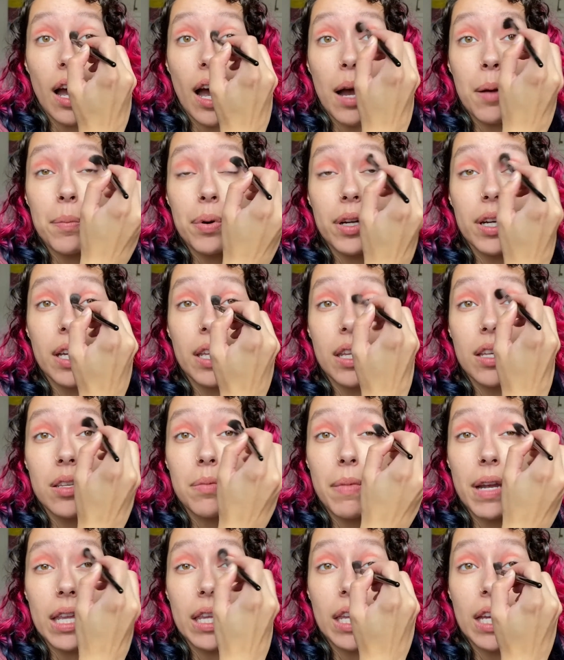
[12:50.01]
I'm putting this
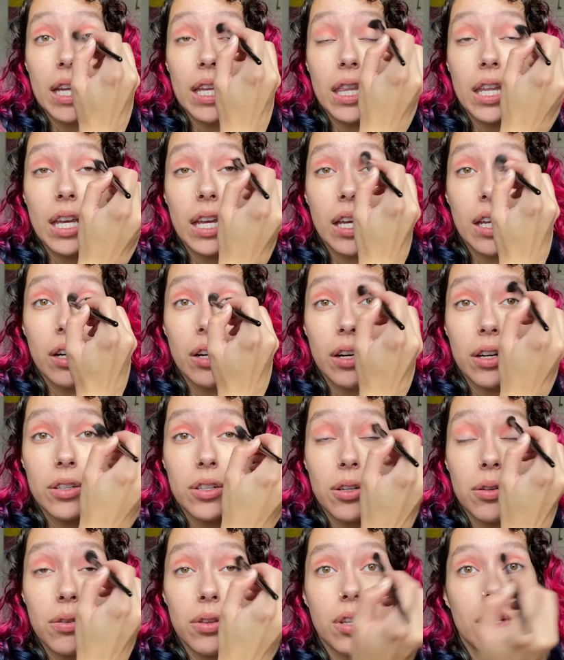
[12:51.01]
mainly in the inner
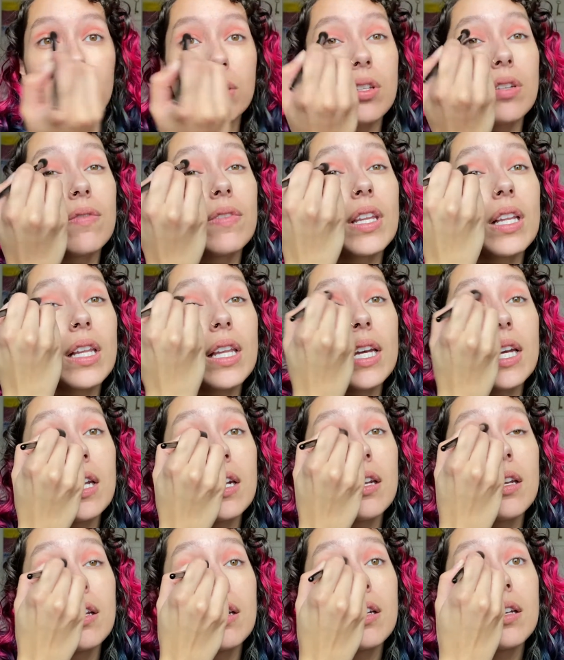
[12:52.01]
2/3 of the
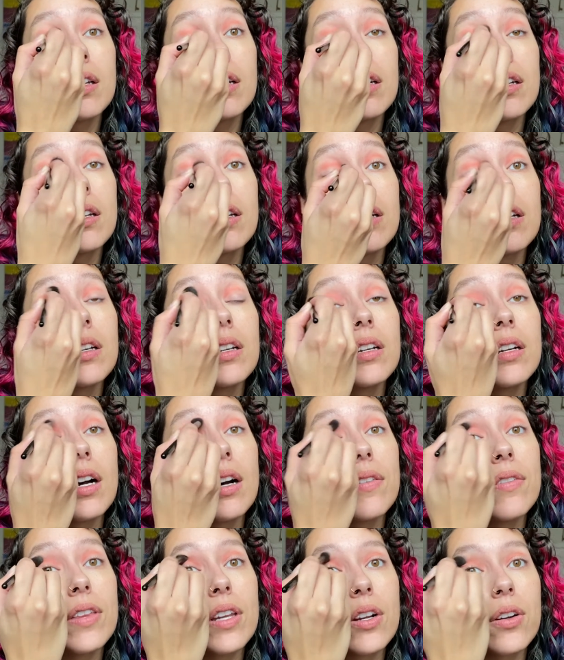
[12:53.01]
lid,
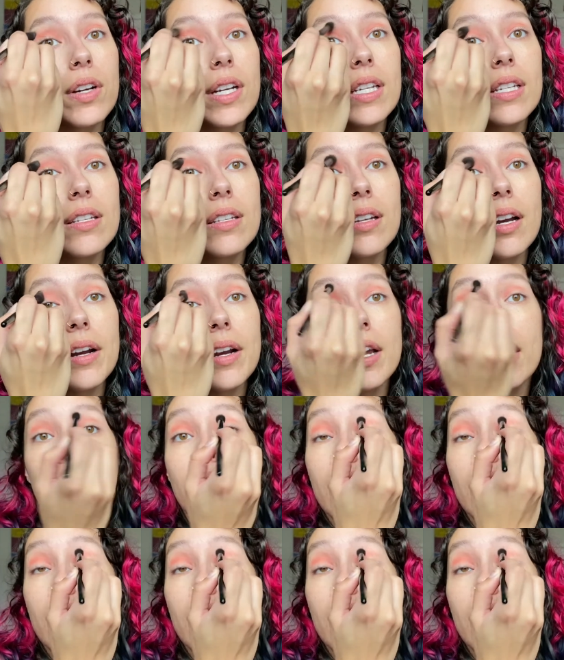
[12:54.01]
of the crease, sorry.